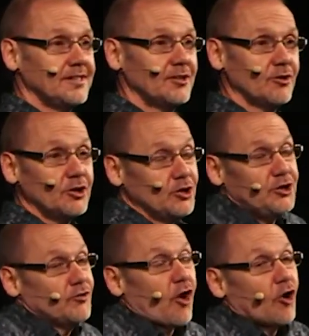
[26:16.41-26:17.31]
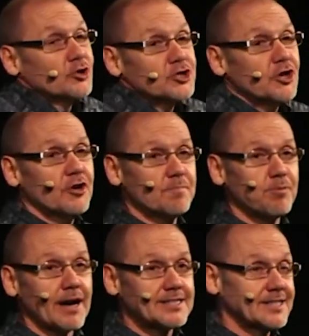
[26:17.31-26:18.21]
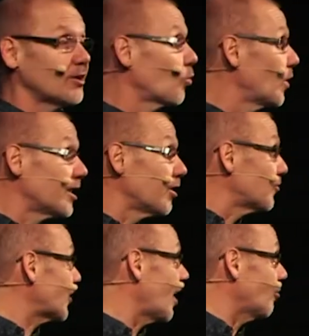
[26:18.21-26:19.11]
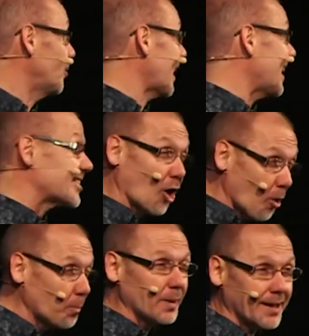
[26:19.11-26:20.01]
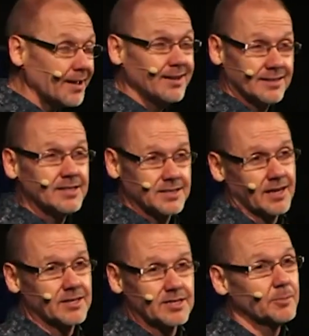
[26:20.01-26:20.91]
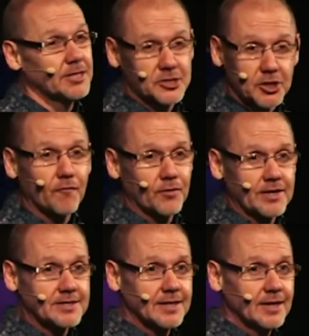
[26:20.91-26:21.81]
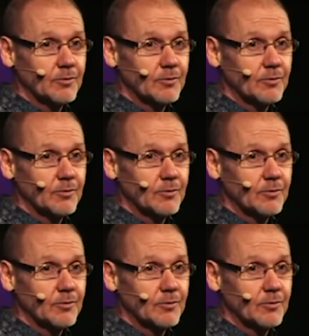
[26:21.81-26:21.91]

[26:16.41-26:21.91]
You know, you've got uncertain practices. You know, we'd love to help you with that. It's complicated these days, some of this stuff is.